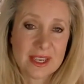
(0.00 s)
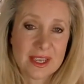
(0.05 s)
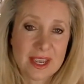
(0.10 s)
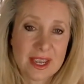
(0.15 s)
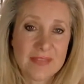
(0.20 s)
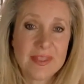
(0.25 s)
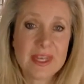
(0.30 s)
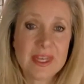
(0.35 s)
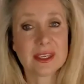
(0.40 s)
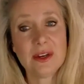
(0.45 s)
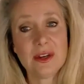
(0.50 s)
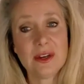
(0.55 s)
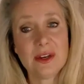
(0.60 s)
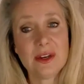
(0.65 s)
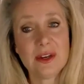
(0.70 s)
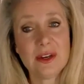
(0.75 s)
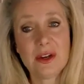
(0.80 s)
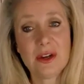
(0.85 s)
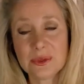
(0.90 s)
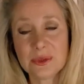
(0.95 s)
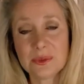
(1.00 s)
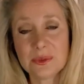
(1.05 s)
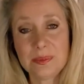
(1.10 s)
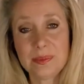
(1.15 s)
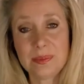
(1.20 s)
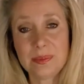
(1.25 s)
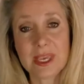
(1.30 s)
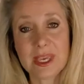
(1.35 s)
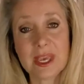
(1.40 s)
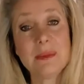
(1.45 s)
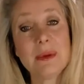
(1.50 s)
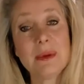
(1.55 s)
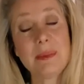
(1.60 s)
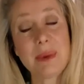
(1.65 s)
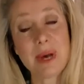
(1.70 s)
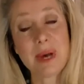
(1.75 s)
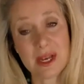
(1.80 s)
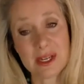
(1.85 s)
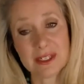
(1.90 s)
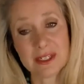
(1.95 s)
and then it can also
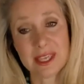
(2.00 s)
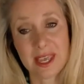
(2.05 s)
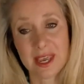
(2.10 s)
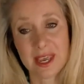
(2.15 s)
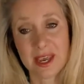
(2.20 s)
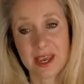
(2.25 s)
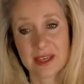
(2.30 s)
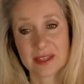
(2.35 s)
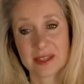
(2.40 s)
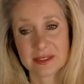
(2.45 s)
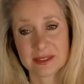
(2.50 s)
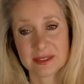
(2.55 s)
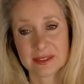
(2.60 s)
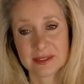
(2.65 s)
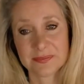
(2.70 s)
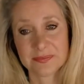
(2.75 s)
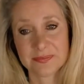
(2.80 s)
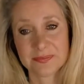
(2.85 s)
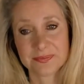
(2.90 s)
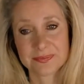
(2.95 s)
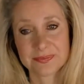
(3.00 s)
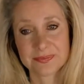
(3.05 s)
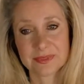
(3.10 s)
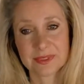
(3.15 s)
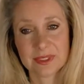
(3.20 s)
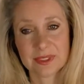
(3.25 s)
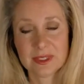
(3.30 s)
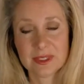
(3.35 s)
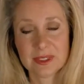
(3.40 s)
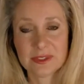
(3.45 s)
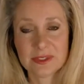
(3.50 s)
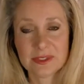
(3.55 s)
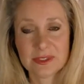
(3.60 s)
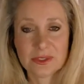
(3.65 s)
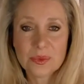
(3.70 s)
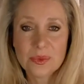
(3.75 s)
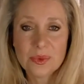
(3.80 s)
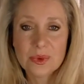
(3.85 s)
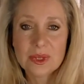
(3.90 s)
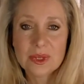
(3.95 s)
become a podcast.
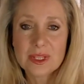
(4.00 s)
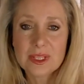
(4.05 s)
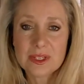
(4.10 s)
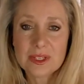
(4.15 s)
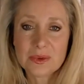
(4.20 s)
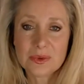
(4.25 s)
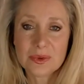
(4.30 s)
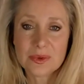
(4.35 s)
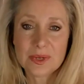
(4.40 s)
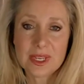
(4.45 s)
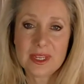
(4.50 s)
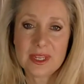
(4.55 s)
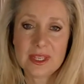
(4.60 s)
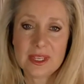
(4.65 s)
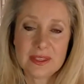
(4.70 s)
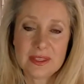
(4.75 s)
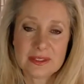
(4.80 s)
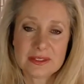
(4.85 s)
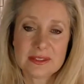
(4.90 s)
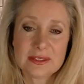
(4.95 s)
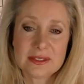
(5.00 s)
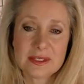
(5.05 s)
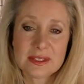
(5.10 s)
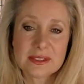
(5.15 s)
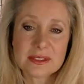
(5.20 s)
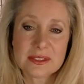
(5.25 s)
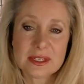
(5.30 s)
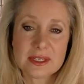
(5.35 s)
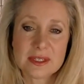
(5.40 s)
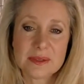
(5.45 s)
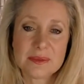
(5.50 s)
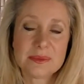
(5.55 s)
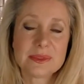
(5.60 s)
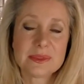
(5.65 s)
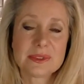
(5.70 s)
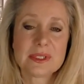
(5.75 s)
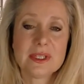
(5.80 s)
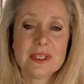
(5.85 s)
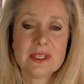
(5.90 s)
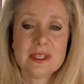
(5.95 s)
Mm-hmm. So really creating the
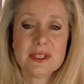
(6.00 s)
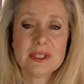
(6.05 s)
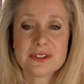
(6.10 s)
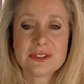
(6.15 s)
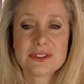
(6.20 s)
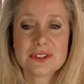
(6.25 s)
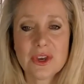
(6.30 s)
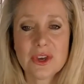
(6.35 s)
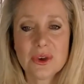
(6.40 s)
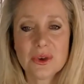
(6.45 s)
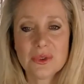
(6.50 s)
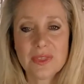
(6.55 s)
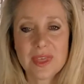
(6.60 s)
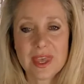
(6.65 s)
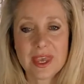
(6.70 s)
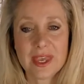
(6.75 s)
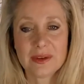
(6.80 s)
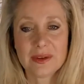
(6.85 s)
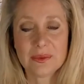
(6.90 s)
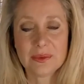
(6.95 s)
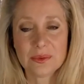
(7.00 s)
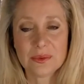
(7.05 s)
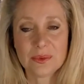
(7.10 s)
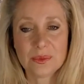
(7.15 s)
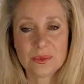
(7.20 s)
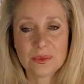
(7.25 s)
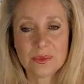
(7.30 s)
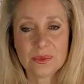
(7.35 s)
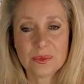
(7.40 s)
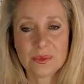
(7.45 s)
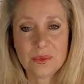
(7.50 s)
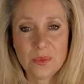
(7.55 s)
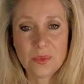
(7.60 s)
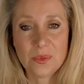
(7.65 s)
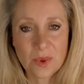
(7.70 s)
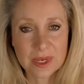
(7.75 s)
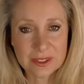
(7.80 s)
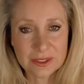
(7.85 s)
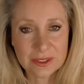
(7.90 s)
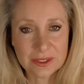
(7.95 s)
systems so that
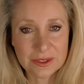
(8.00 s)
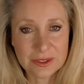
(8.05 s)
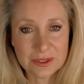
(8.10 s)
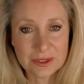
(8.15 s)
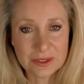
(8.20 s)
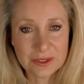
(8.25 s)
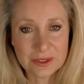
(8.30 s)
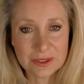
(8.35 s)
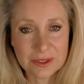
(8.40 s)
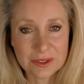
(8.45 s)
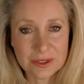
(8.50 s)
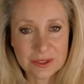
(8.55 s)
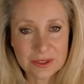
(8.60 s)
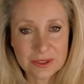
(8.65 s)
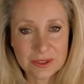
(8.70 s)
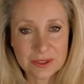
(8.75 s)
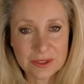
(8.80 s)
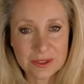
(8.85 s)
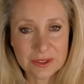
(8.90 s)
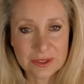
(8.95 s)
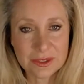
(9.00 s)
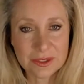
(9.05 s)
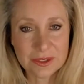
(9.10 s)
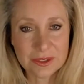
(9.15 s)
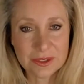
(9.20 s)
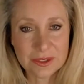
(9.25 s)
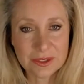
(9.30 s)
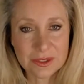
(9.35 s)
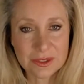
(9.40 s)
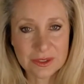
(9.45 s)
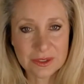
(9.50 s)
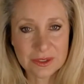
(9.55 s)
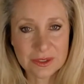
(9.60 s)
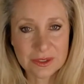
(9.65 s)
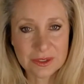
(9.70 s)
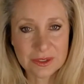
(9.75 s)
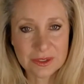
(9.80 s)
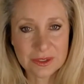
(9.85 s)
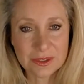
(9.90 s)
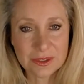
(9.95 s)
what you do
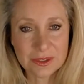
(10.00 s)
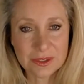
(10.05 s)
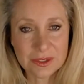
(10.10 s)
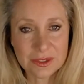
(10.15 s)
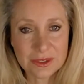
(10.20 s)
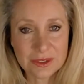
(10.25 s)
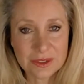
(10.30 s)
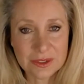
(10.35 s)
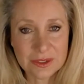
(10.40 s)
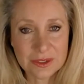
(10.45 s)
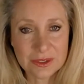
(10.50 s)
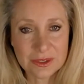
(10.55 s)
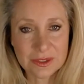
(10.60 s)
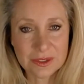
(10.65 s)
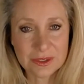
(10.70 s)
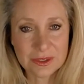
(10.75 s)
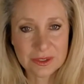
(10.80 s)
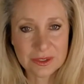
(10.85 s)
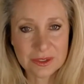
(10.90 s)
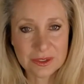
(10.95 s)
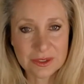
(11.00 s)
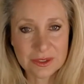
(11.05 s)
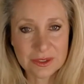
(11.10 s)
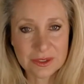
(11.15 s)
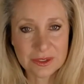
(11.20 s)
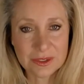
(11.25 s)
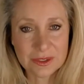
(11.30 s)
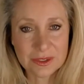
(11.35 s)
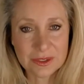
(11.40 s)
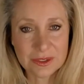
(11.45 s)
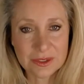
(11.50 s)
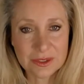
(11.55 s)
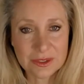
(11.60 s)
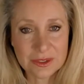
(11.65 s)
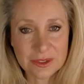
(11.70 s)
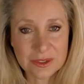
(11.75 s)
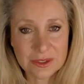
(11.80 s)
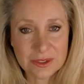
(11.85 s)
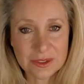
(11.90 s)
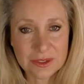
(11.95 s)
is, you know, you're always really
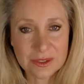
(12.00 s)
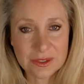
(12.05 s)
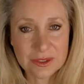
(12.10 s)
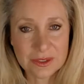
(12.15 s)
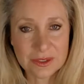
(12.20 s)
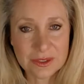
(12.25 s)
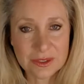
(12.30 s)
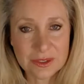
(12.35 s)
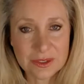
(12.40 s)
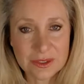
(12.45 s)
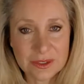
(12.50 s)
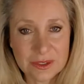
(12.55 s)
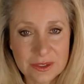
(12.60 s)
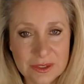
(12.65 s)
leveraging your time.